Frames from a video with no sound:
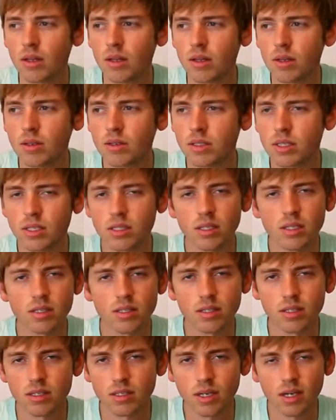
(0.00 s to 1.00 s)
since
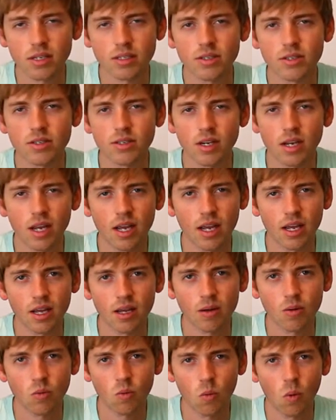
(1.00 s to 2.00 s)
it's such
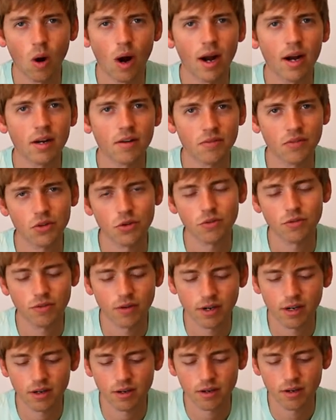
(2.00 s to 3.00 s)
a wide
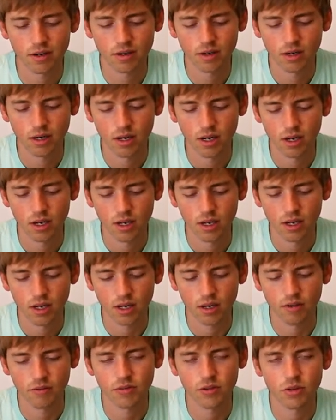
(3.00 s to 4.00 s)
viewfinder,
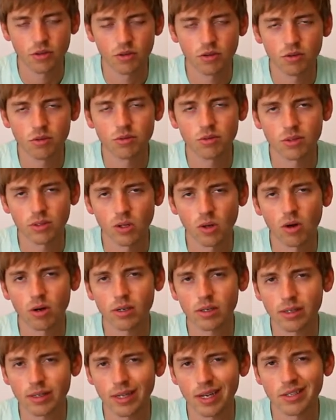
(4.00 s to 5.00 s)
if you use
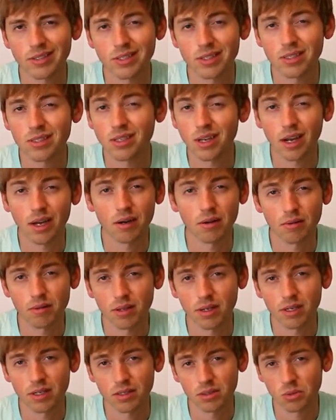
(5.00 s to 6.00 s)
longer lenses, I don't
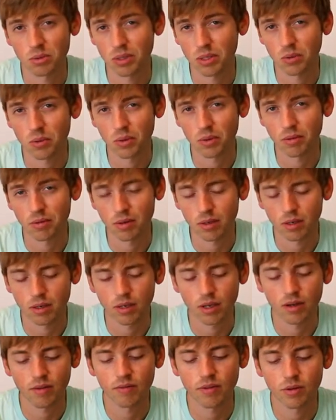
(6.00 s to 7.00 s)
think it's really worth it.
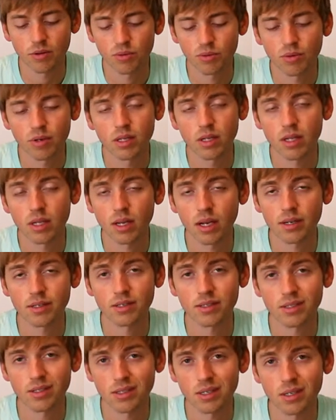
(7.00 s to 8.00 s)
If you really like
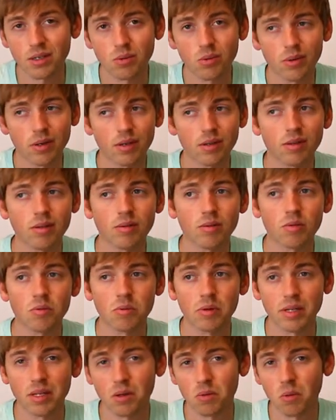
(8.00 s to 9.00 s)
to stick with
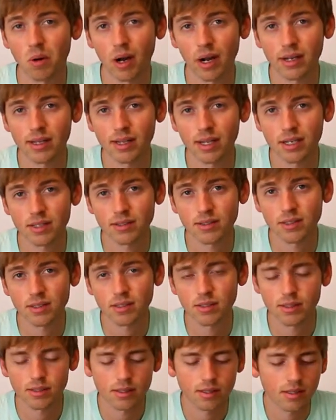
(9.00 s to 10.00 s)
really wide
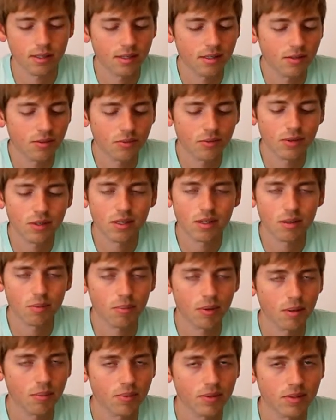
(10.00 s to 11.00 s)
lenses, that's really the
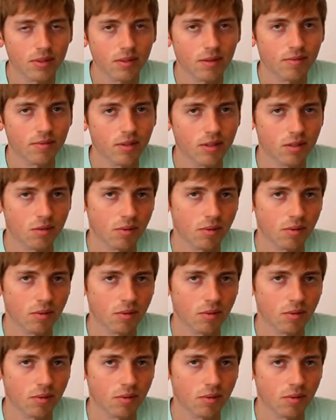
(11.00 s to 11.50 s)
purpose of this